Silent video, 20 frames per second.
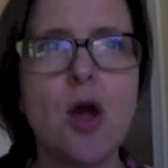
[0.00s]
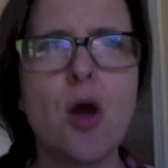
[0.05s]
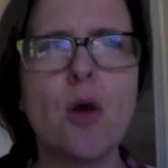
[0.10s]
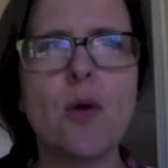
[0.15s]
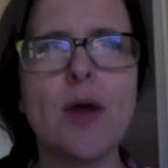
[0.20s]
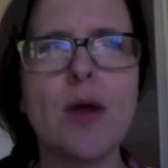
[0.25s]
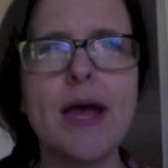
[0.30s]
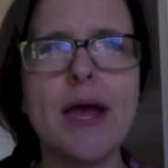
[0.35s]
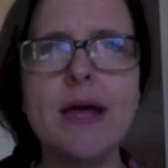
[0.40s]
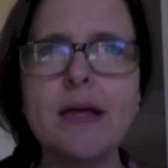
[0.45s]

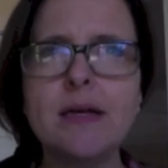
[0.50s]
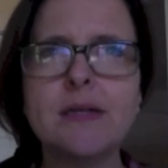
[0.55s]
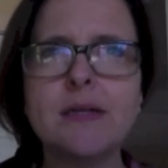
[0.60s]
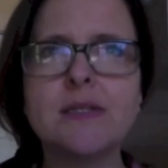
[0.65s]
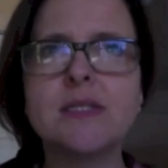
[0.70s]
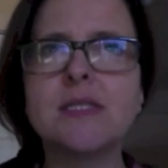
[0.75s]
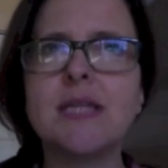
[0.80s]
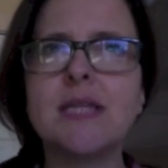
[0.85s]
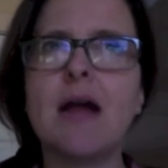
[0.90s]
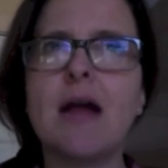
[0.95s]
or
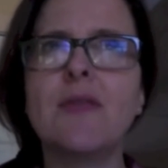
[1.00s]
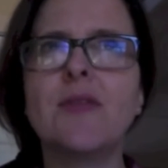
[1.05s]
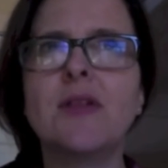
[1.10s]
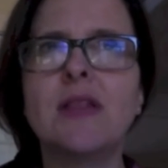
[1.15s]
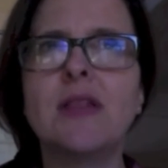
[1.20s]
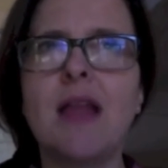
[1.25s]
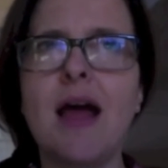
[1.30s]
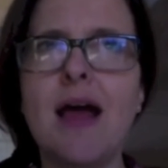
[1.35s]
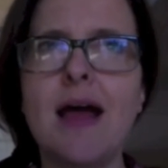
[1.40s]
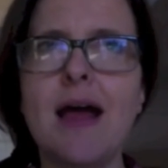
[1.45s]
else down the
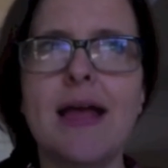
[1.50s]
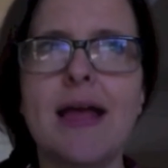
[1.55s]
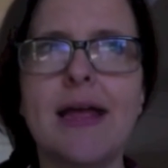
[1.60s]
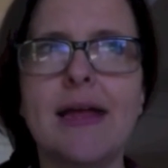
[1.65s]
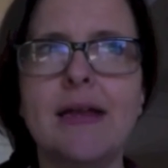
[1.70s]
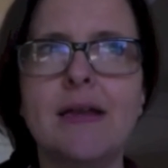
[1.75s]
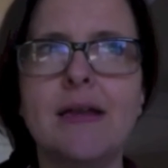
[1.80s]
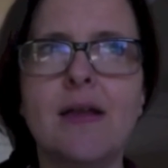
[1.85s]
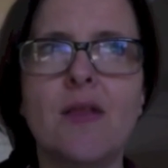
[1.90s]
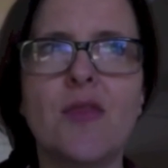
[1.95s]

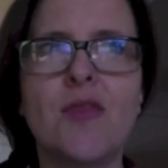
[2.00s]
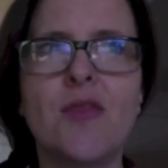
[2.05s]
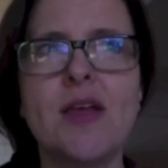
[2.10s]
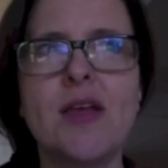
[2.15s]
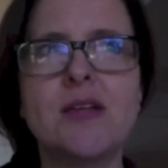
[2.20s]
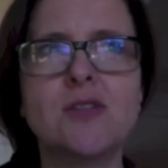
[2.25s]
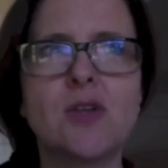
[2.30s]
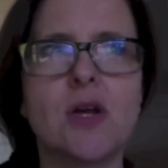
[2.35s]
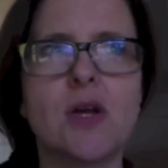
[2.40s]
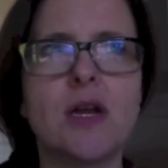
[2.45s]
line,
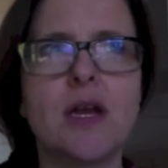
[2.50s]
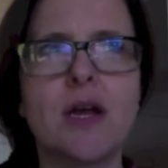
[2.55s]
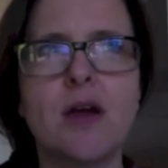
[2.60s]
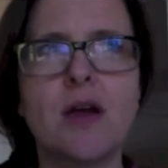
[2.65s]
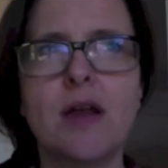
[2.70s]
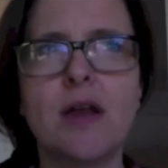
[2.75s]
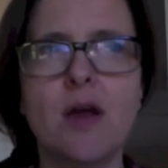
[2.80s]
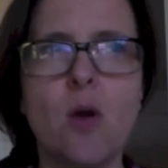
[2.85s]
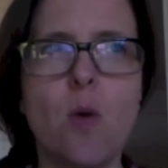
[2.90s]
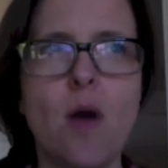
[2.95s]
things are going to
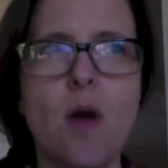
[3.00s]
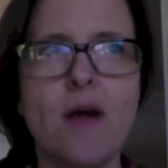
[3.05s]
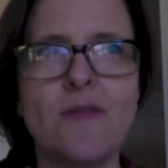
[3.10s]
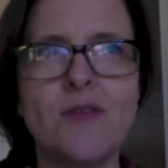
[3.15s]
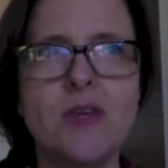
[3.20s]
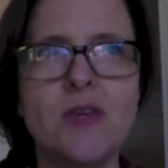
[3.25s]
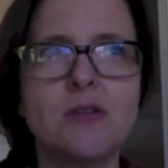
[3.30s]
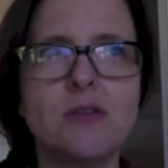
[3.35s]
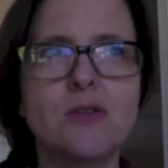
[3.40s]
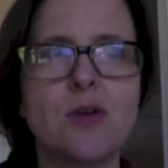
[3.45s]
kind of go
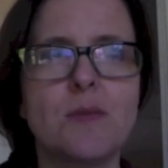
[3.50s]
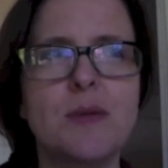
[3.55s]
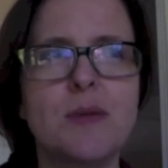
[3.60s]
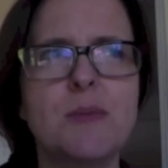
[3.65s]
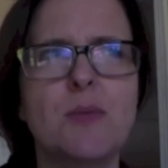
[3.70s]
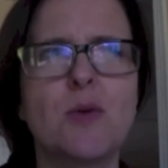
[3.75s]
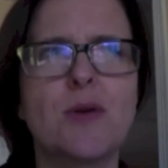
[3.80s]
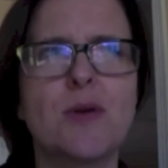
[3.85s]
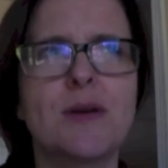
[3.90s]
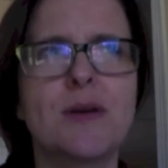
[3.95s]
off kilter and
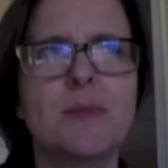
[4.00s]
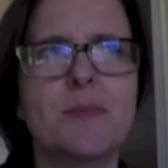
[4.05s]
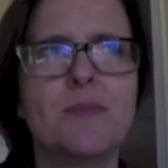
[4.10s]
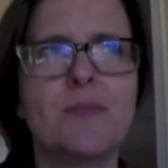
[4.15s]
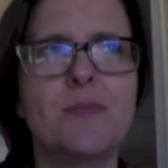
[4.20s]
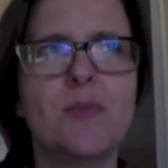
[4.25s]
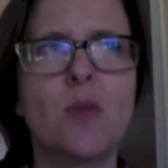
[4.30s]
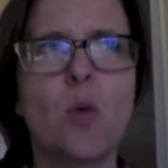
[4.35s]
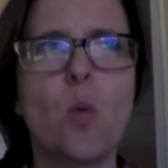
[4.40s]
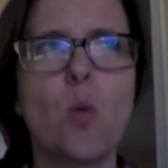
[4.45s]
people are going to
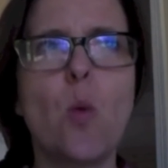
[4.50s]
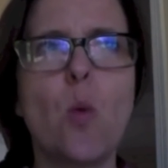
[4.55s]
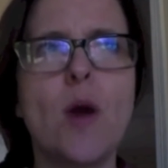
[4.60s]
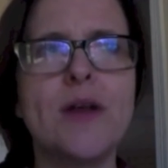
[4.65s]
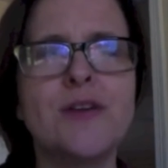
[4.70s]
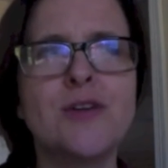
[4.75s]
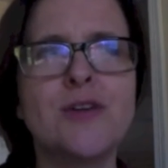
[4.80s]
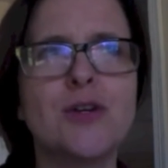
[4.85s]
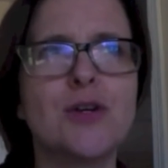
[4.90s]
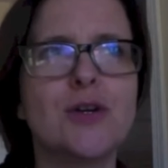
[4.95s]

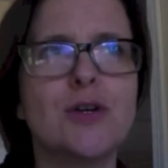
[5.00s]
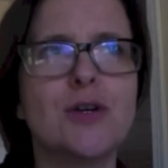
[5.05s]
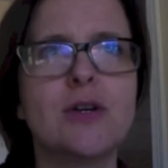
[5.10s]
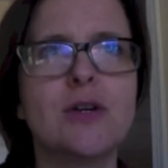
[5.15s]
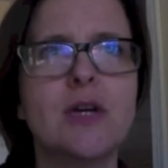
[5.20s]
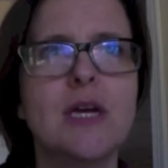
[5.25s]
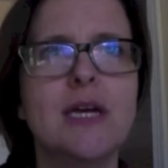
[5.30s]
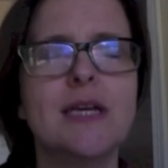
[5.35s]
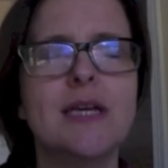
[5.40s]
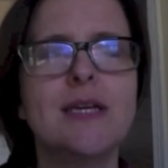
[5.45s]

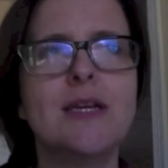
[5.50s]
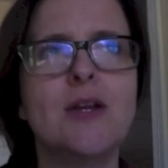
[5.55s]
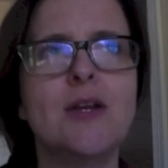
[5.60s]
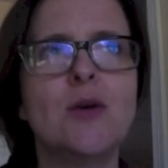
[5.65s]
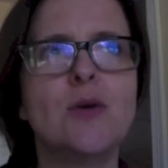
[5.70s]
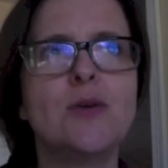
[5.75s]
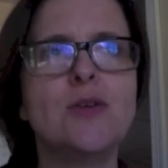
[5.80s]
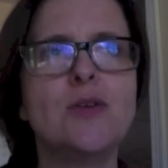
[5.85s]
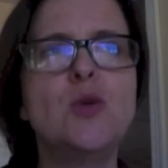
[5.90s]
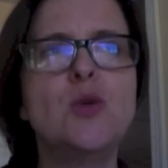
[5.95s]
wonder you
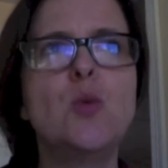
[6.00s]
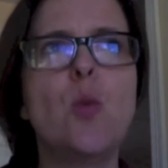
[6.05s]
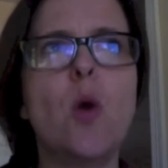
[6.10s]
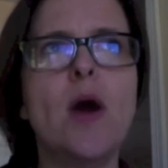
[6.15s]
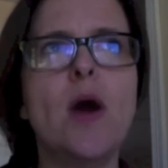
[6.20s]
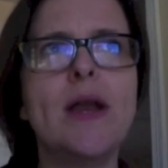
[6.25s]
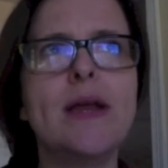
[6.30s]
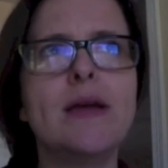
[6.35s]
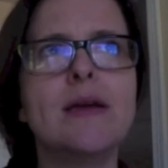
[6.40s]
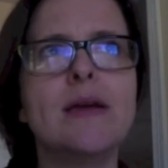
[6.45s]
know you
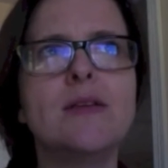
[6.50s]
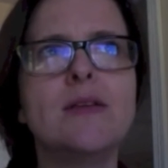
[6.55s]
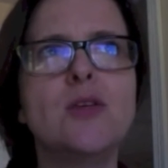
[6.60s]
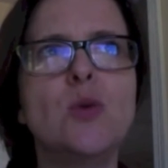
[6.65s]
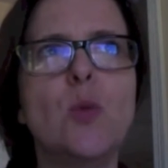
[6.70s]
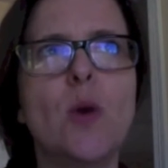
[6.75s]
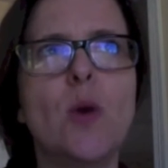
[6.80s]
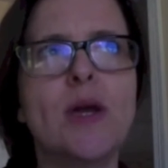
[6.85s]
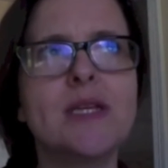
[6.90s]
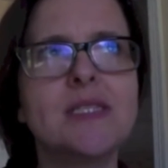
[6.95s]
want to
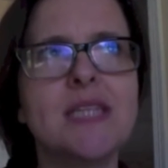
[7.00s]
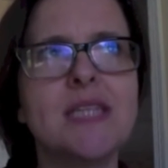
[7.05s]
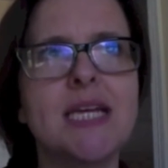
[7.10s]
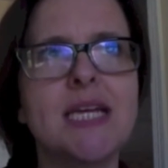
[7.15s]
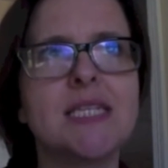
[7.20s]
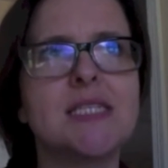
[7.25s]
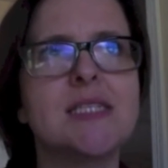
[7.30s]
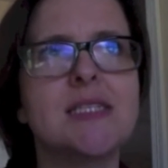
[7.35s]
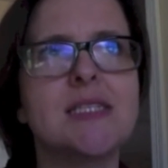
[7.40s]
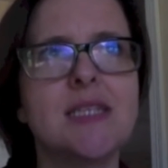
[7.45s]
you want to stay
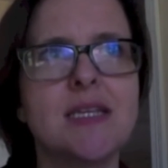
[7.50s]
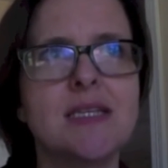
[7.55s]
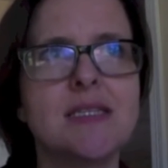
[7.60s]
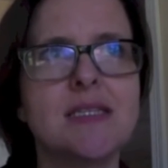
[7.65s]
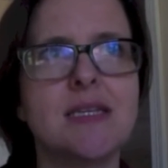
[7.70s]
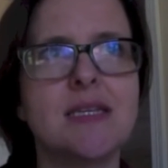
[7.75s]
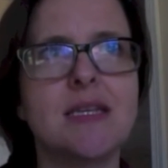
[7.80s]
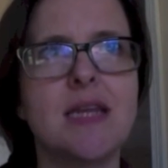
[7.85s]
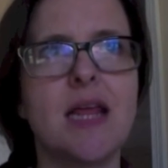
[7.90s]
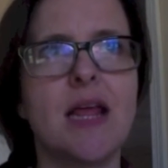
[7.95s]

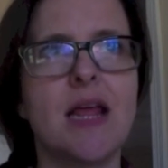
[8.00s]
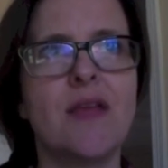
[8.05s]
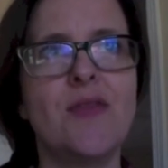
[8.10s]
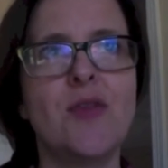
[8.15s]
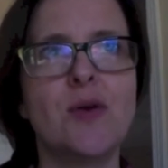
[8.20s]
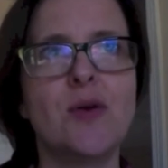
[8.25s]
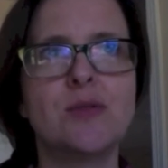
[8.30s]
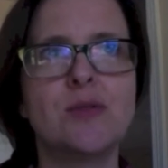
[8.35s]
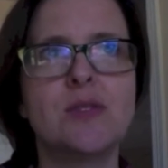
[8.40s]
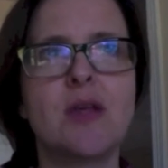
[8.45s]
consistent in
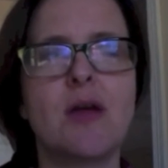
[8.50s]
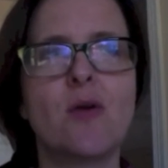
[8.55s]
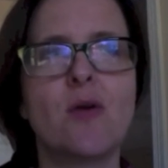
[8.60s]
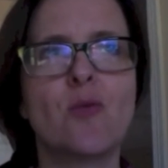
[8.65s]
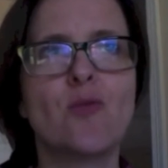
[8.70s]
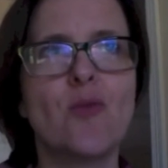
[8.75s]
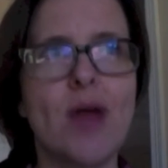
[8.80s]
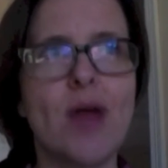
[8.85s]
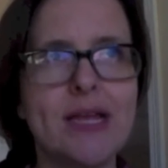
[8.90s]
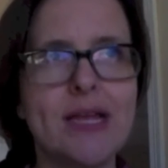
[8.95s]
those
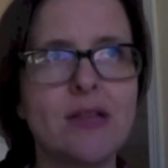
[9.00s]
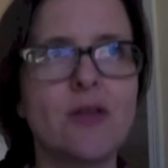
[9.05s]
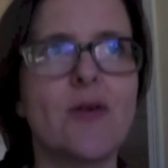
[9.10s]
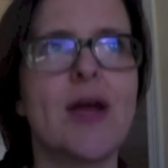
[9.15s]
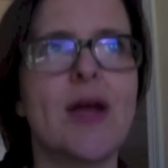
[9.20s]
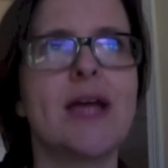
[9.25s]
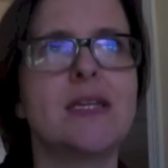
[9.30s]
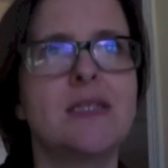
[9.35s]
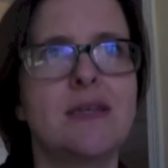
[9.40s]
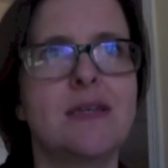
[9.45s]
regular
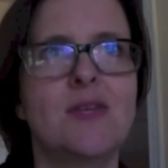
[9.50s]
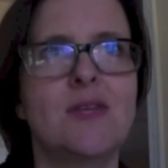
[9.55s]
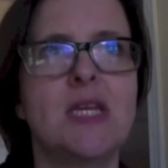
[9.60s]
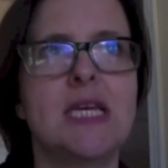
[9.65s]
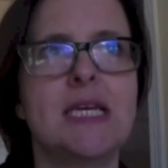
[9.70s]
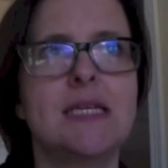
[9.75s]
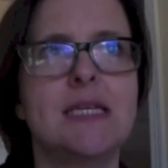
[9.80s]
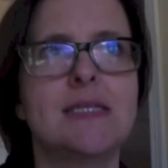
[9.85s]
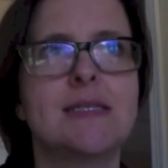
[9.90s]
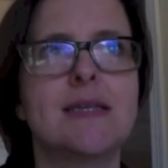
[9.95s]

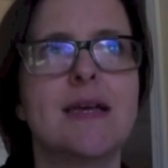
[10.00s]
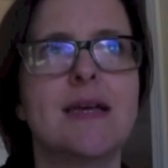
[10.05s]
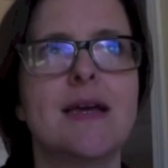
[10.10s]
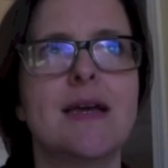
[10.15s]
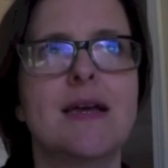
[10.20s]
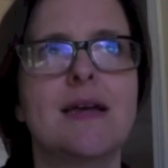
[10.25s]
activities